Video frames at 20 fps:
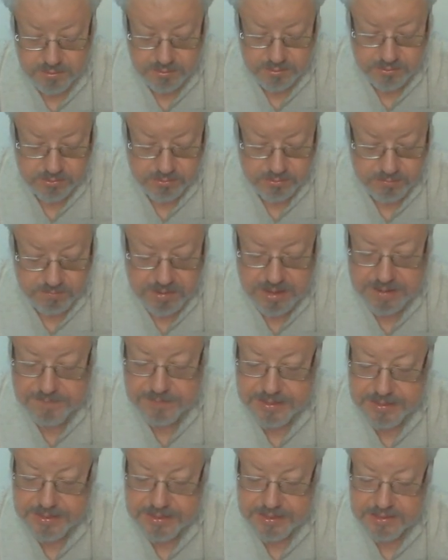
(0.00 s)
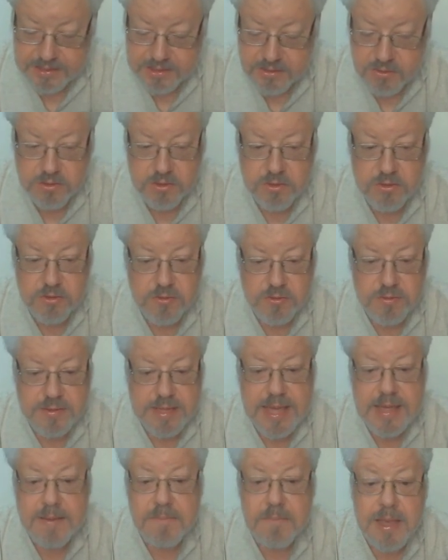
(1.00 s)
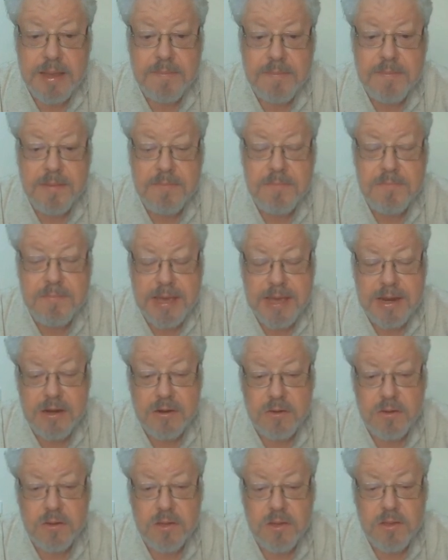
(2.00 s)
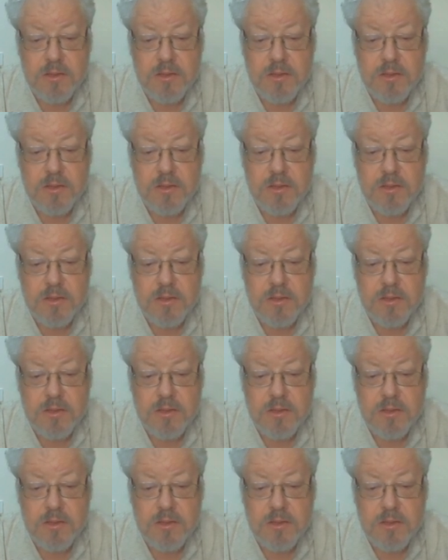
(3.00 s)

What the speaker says: So it might be easier to do that. It might be better.